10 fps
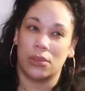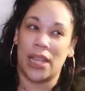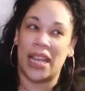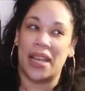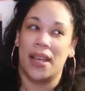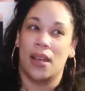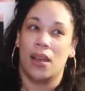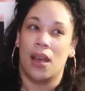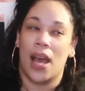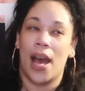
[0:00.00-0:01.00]
Like,
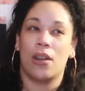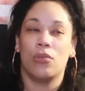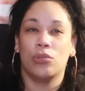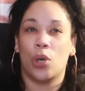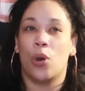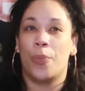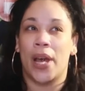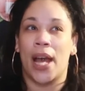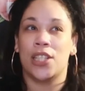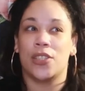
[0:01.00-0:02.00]
I don't know,
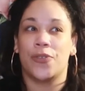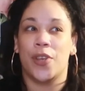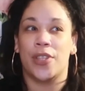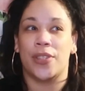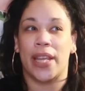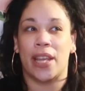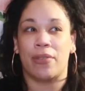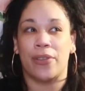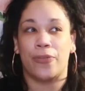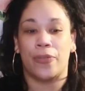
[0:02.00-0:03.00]
but I just feel this
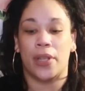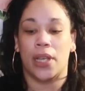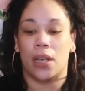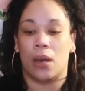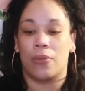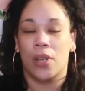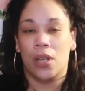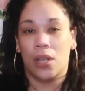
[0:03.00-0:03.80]
eerie feeling of